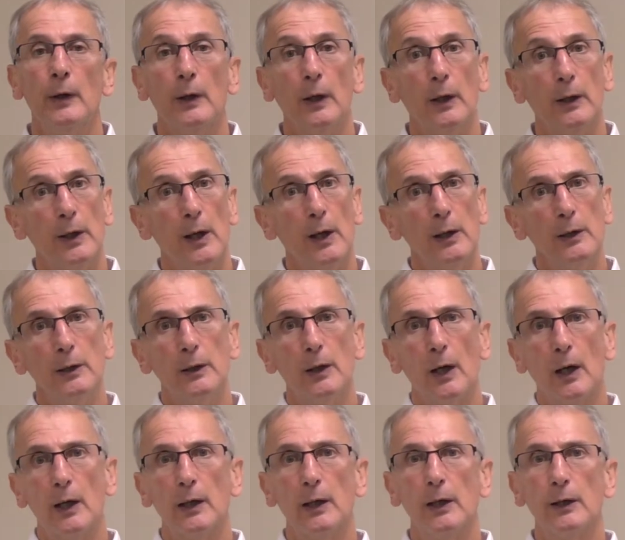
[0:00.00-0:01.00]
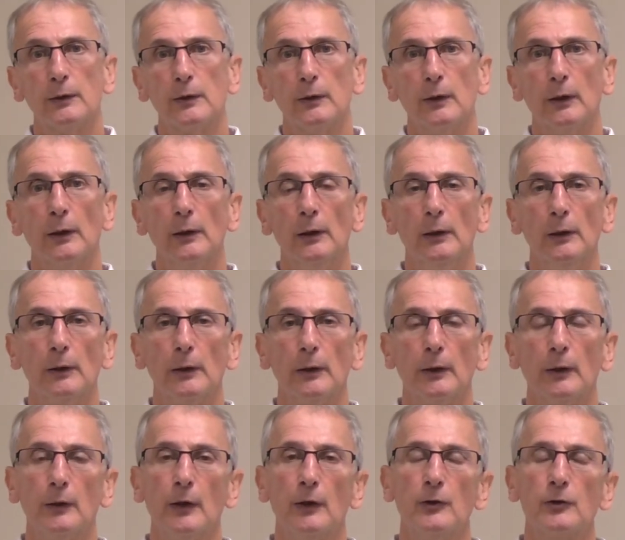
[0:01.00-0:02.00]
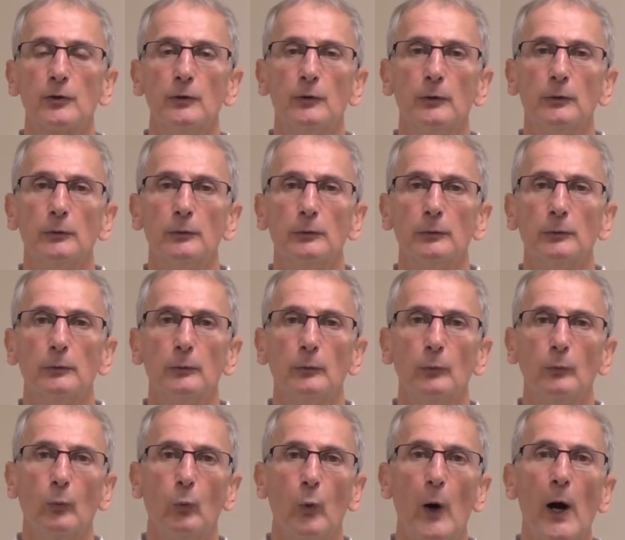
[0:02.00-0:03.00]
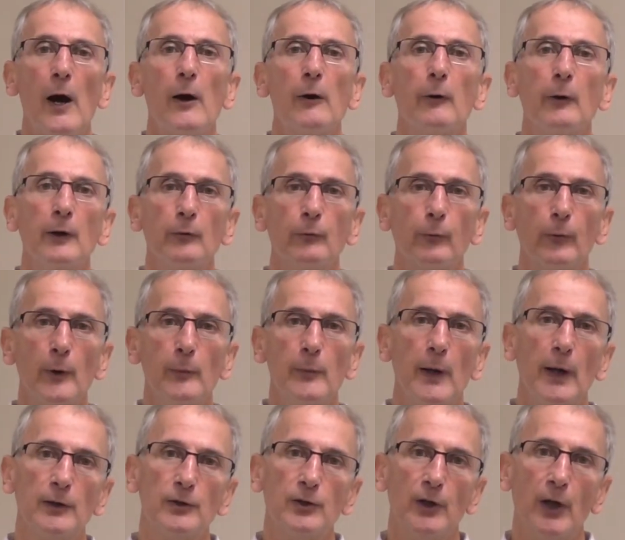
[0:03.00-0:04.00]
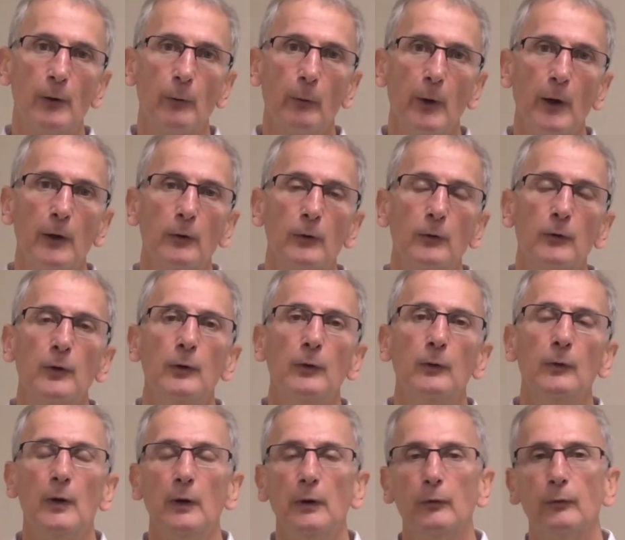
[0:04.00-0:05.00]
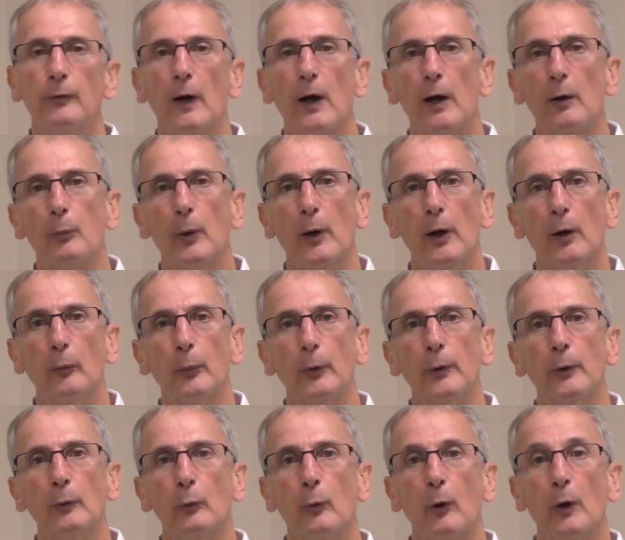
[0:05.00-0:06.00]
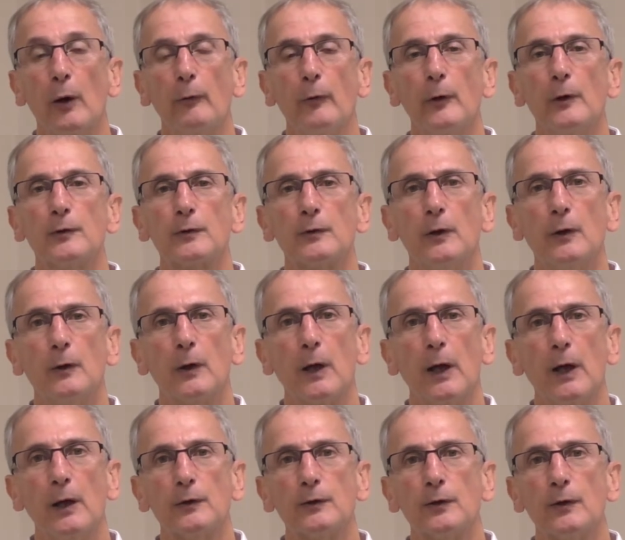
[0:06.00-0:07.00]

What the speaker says: and now you got to get the additional wiring from that generator to the fire pump wherever it's located.